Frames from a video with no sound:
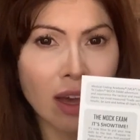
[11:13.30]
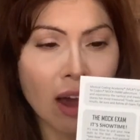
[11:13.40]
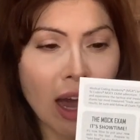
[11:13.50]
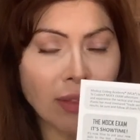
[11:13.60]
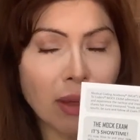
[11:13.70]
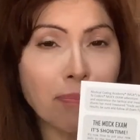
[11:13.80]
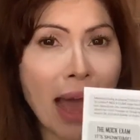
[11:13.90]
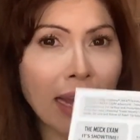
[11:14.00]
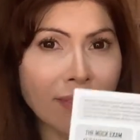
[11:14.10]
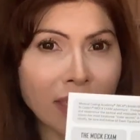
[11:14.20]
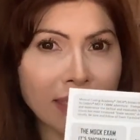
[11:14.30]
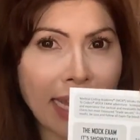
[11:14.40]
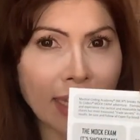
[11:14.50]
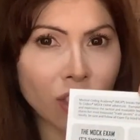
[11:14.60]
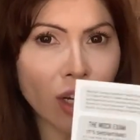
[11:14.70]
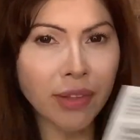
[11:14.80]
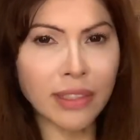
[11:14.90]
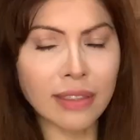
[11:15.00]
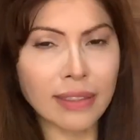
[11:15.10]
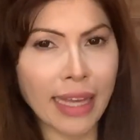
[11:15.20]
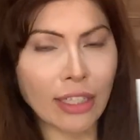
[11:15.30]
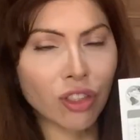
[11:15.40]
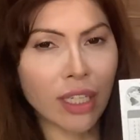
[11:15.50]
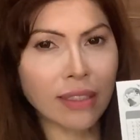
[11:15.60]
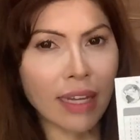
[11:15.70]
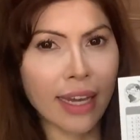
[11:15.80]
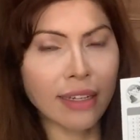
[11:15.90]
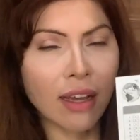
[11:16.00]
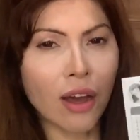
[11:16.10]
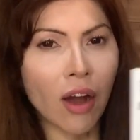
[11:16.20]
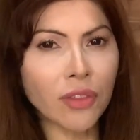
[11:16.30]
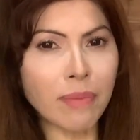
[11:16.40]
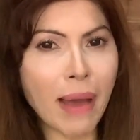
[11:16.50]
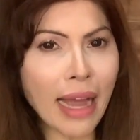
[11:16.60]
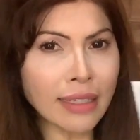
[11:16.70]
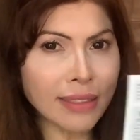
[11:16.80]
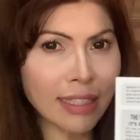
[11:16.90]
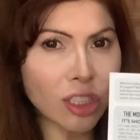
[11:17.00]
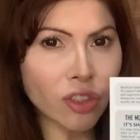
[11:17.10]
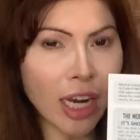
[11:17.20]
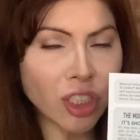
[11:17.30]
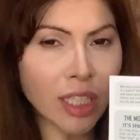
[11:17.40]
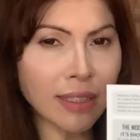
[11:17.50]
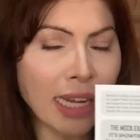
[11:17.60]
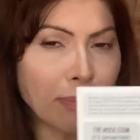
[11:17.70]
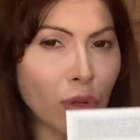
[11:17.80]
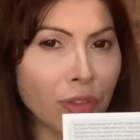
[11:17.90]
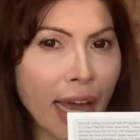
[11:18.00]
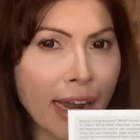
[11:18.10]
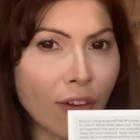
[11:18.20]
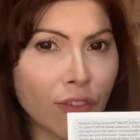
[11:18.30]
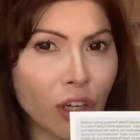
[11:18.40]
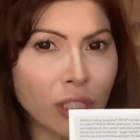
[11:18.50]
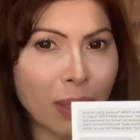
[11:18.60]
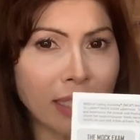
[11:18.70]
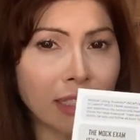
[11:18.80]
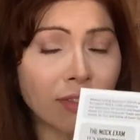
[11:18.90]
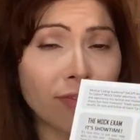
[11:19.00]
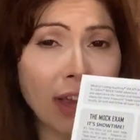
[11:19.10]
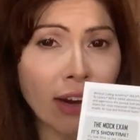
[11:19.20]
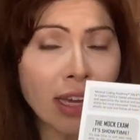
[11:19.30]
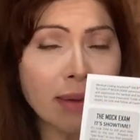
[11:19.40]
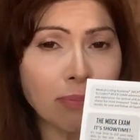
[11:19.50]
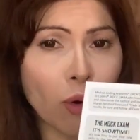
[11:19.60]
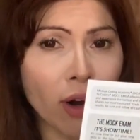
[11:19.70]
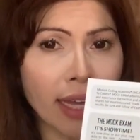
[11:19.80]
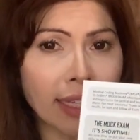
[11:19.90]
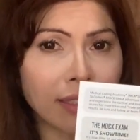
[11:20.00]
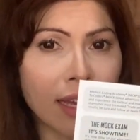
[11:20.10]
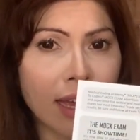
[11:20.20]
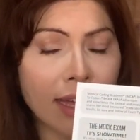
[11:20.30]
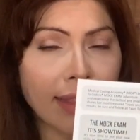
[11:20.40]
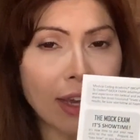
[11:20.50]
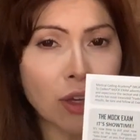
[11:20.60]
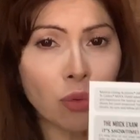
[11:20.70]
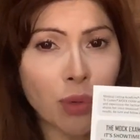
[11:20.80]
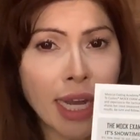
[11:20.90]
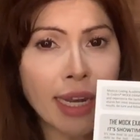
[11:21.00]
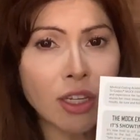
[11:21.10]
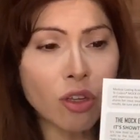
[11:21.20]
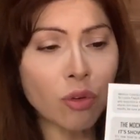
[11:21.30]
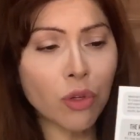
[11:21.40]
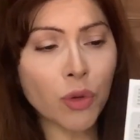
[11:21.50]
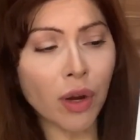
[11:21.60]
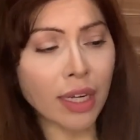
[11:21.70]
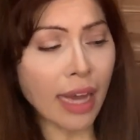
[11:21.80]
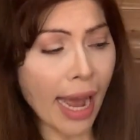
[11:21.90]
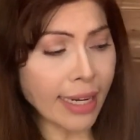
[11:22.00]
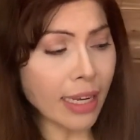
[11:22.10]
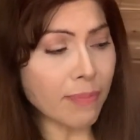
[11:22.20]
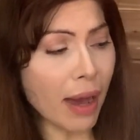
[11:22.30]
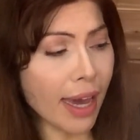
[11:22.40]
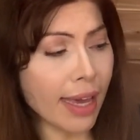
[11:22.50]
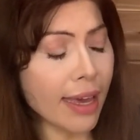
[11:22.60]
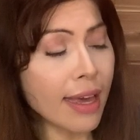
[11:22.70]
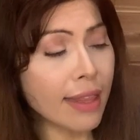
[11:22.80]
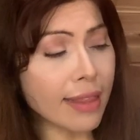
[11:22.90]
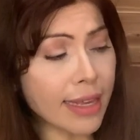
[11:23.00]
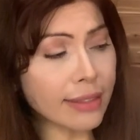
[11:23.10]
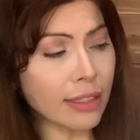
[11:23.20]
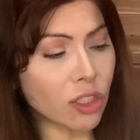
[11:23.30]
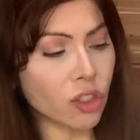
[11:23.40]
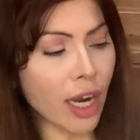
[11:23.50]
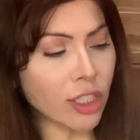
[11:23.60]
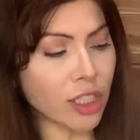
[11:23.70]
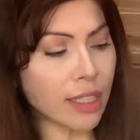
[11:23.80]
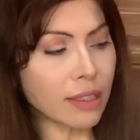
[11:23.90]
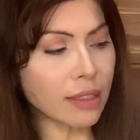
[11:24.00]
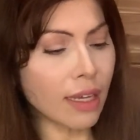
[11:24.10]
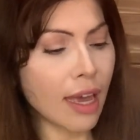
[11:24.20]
On the back of the Scantron, this is the Scantron side. On the back is the instructions, and I pulled that out first because it's very important that you read and you are guided by these instructions